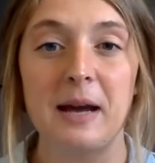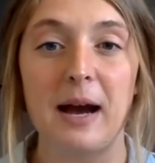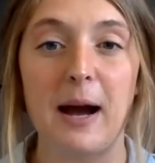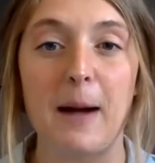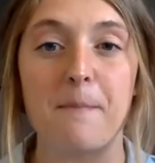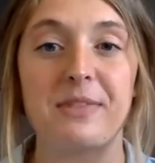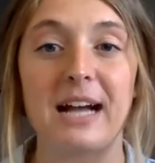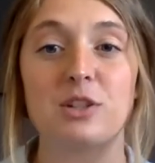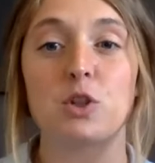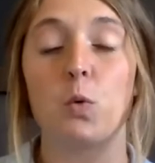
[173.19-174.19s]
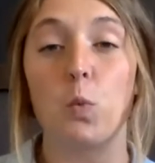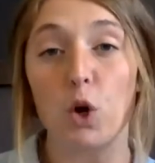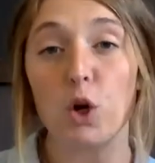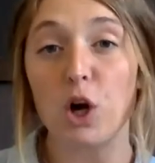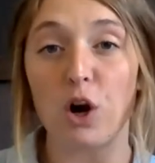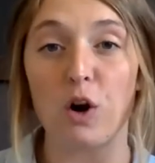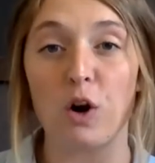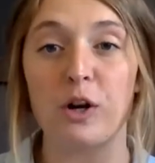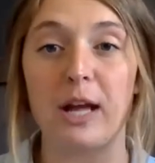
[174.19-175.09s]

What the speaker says: that to work hard